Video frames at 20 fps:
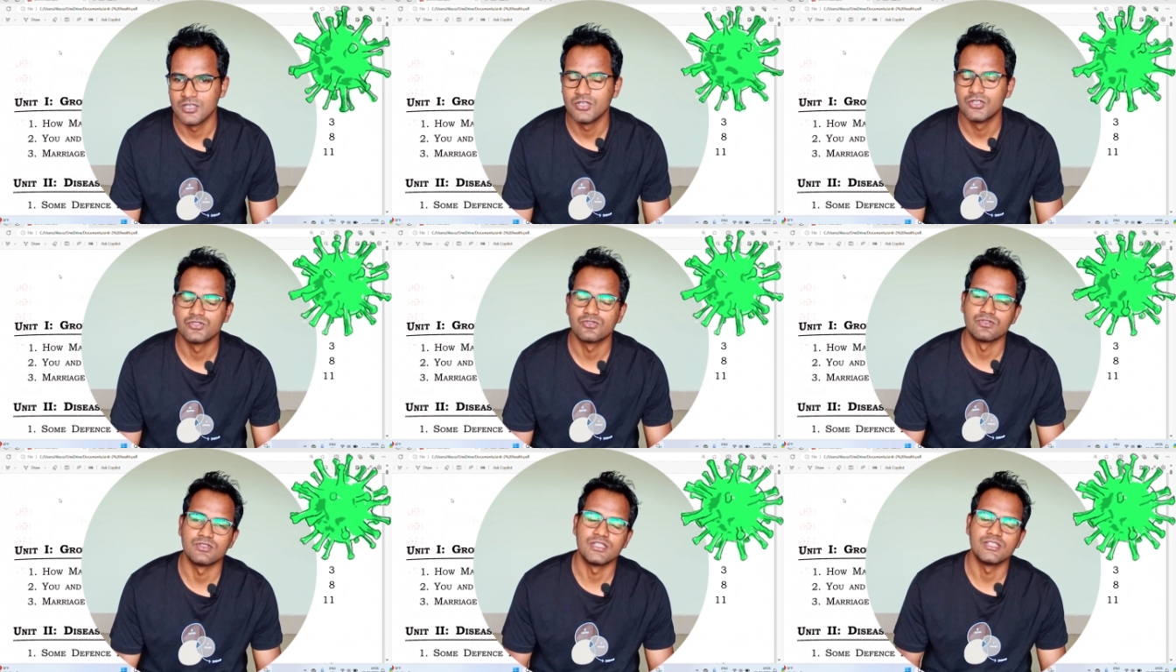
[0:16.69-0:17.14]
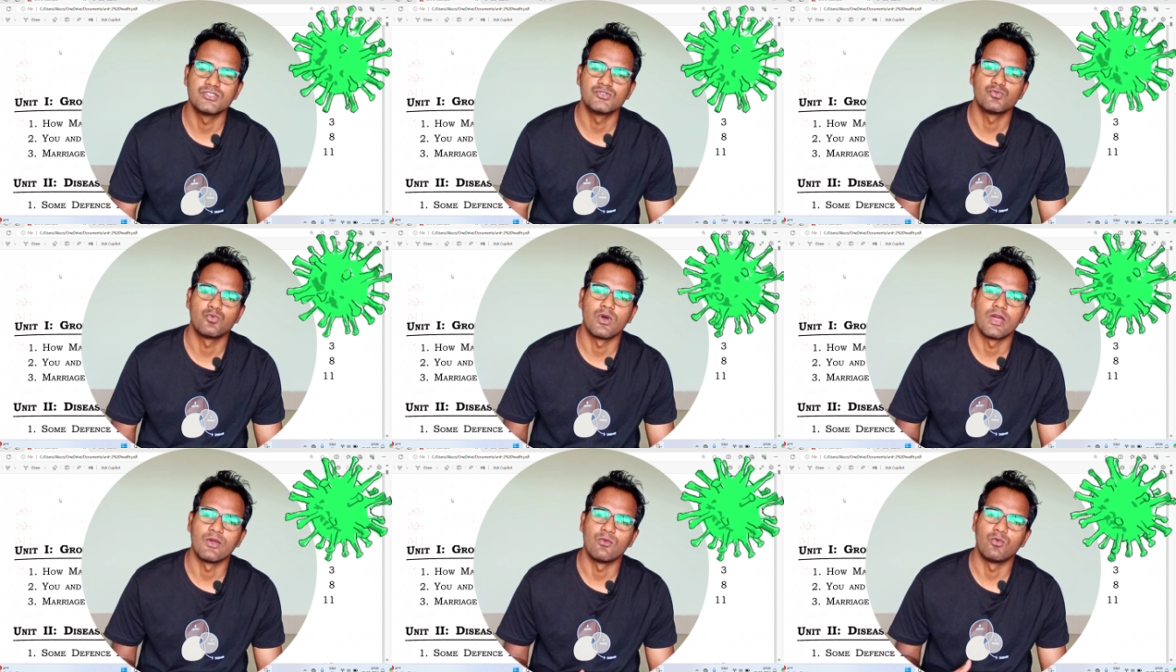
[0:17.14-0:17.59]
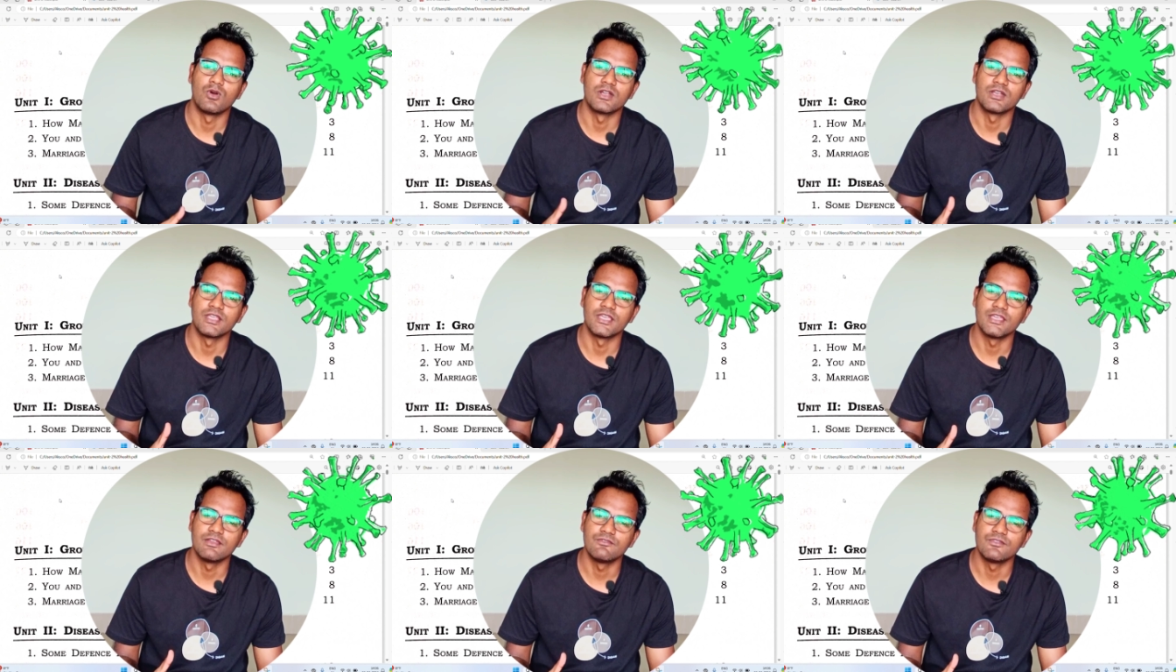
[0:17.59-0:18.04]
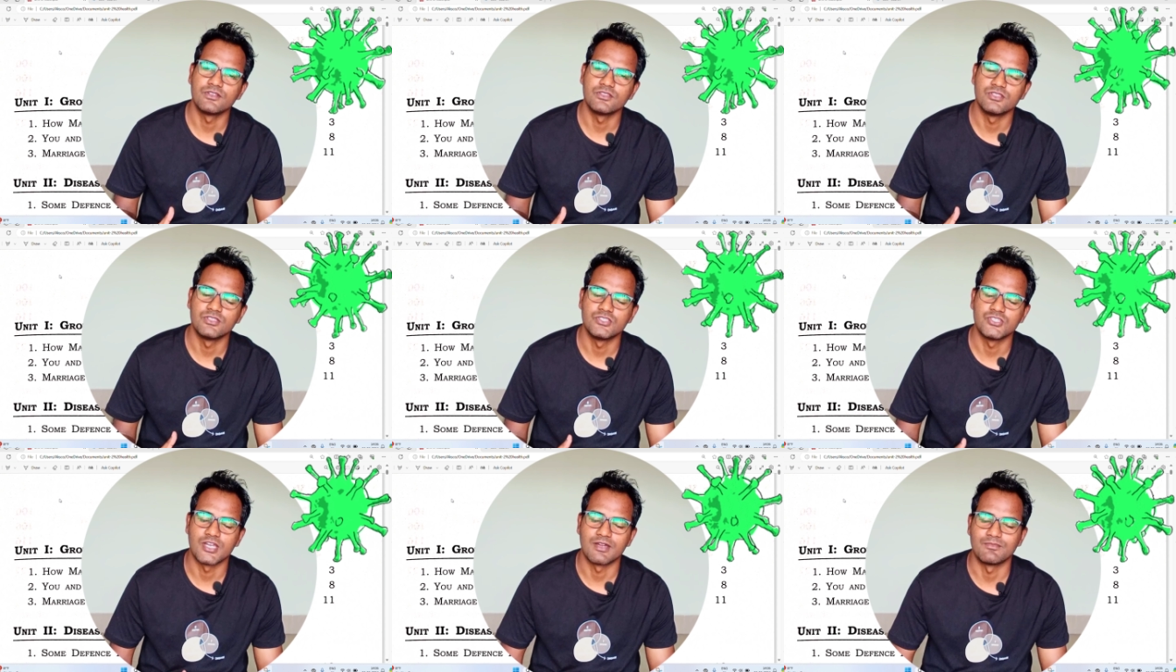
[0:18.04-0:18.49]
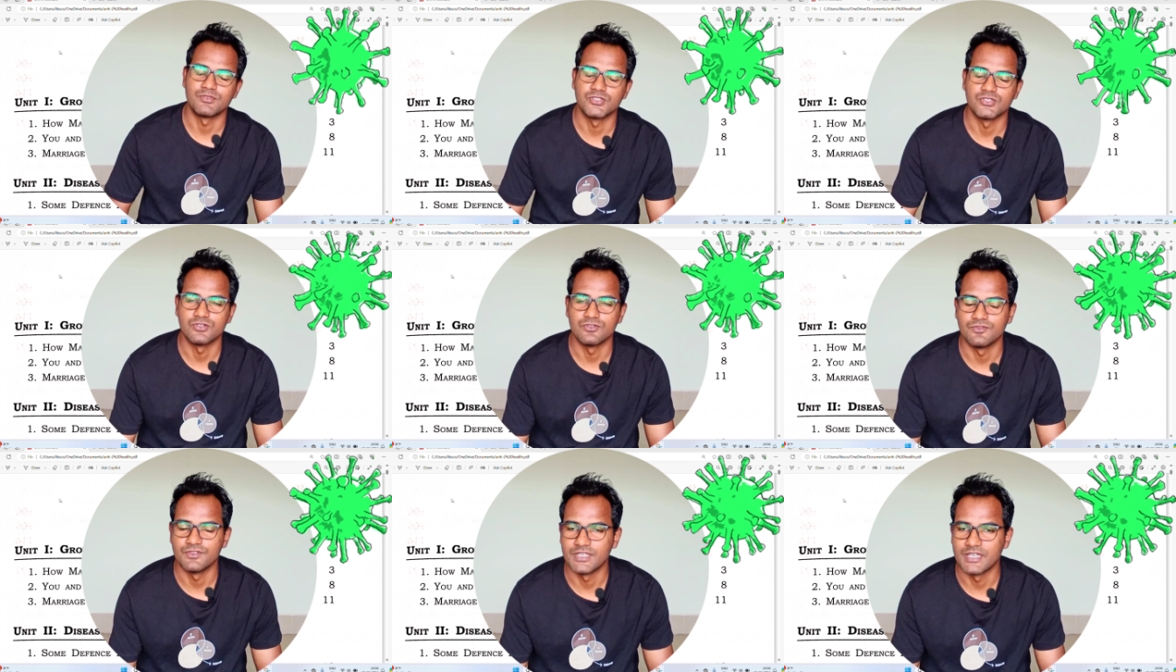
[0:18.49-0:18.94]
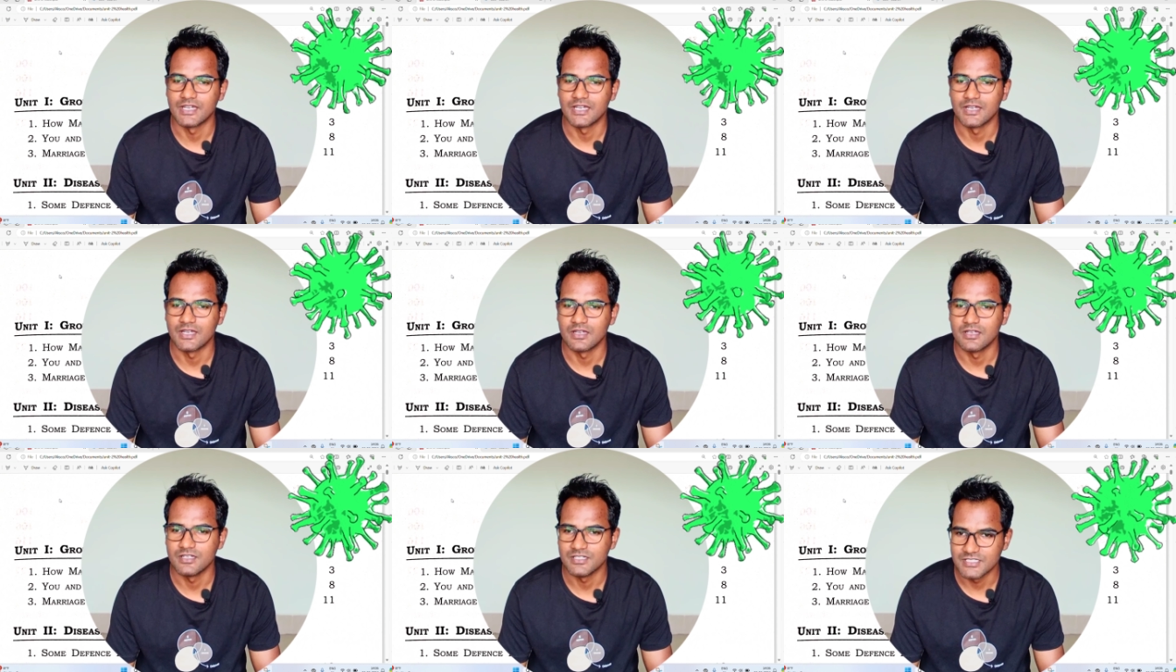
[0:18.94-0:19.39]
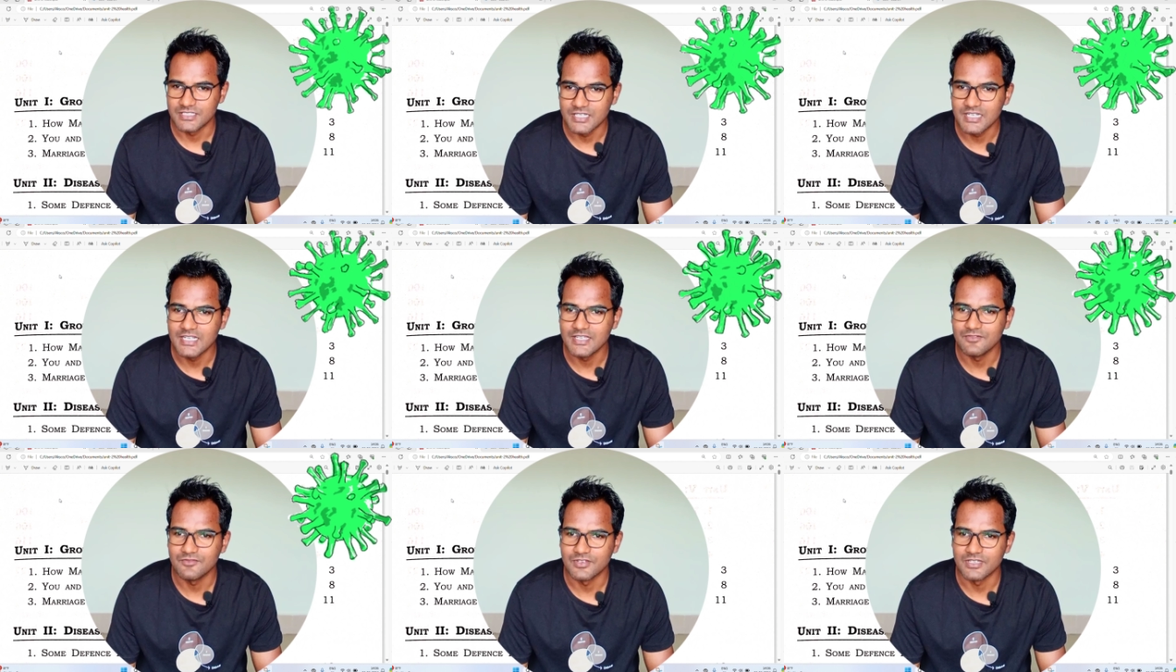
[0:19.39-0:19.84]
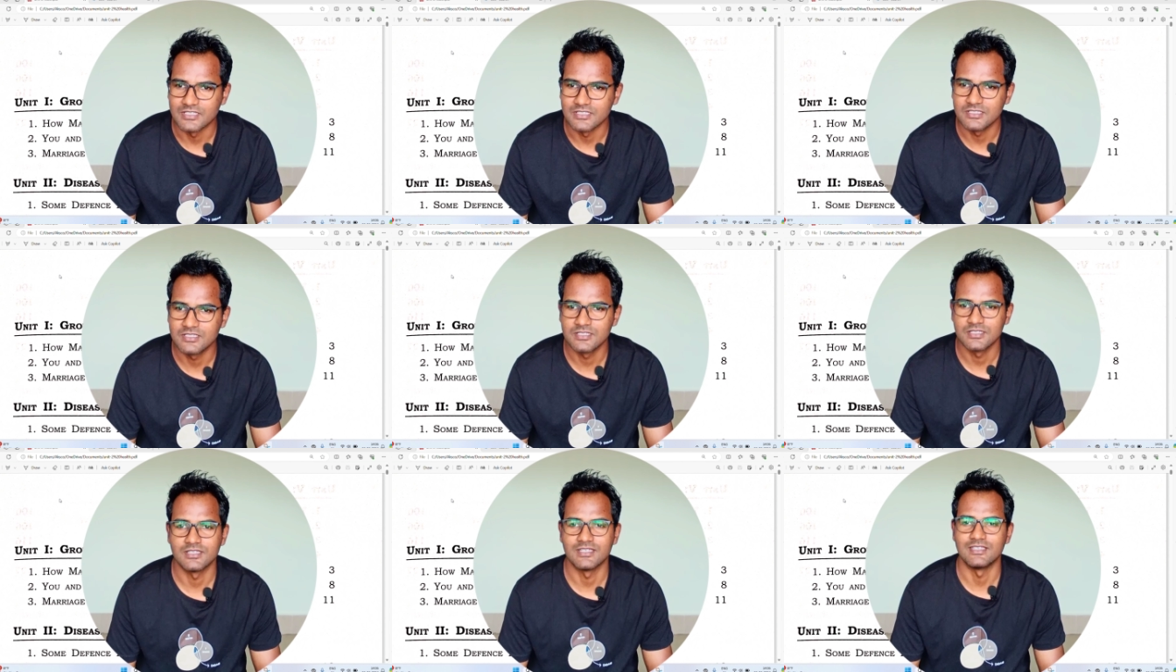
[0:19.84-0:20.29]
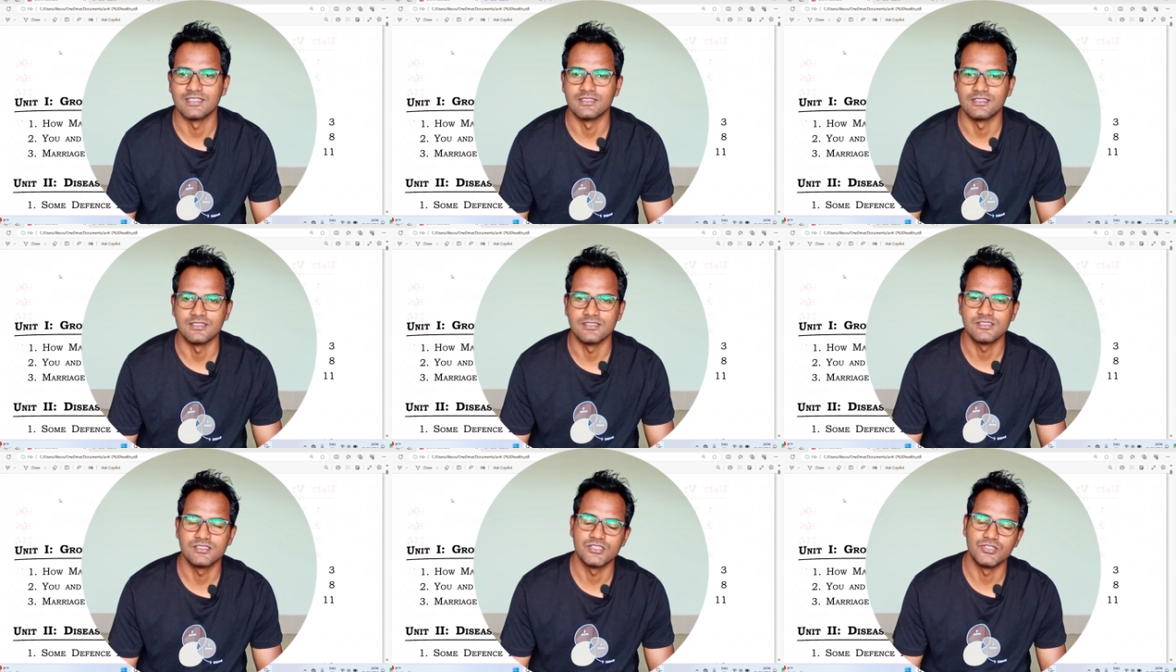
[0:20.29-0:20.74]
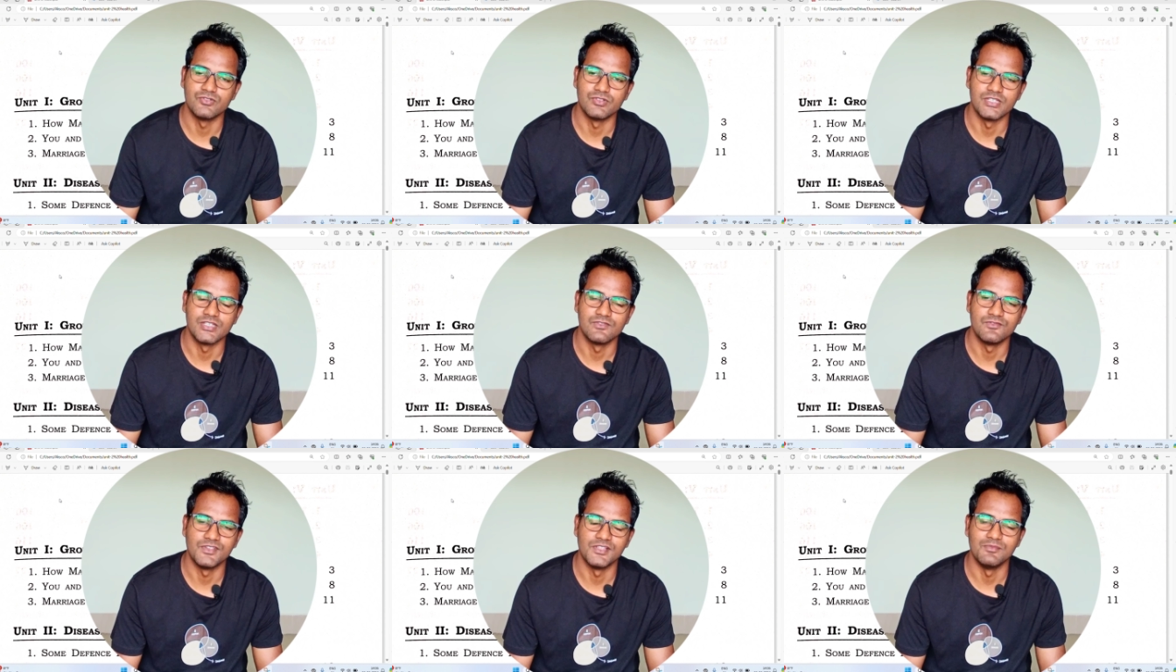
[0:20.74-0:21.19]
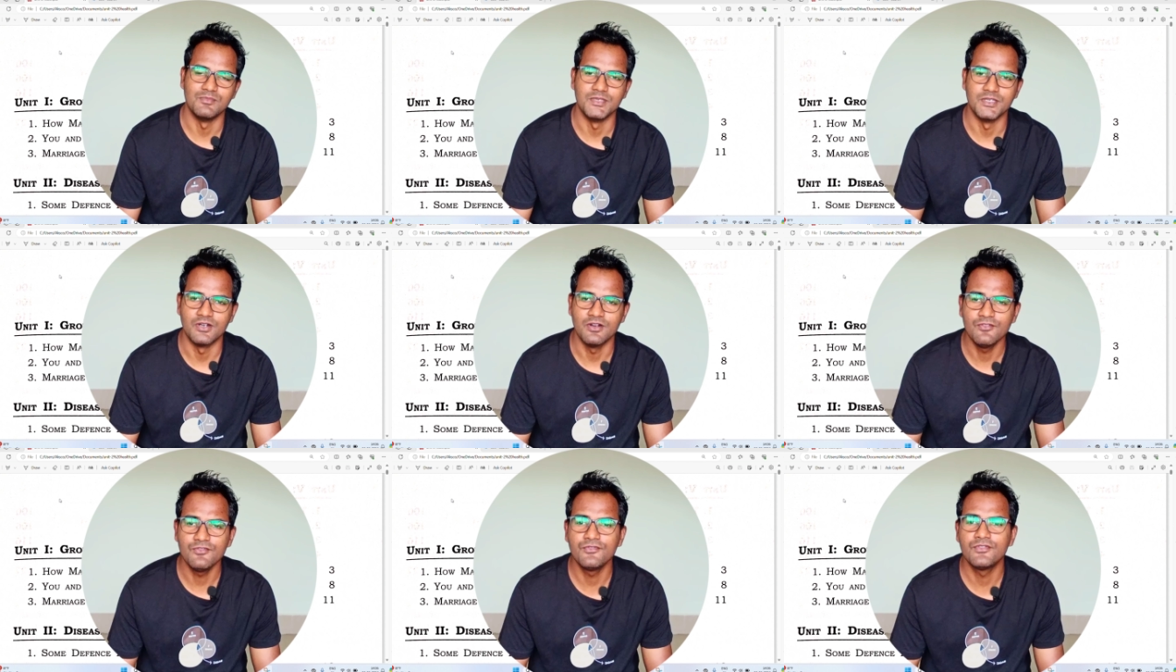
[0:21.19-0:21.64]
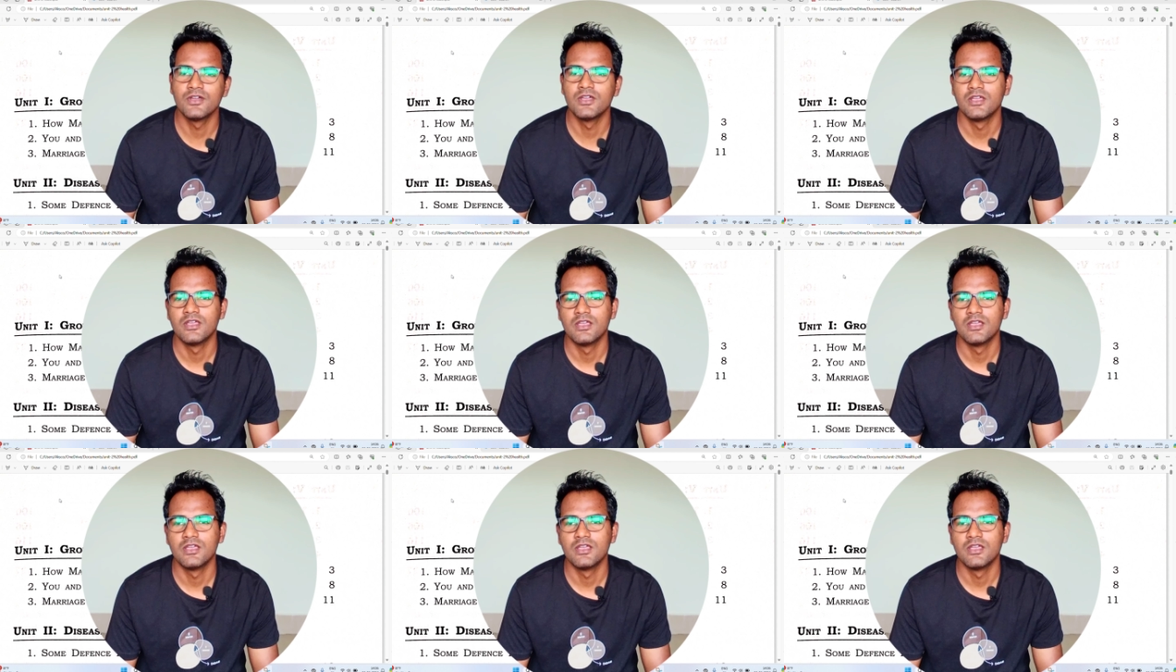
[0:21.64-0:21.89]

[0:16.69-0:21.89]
So that's why whatever the chapter we are dealing with in this unit will be of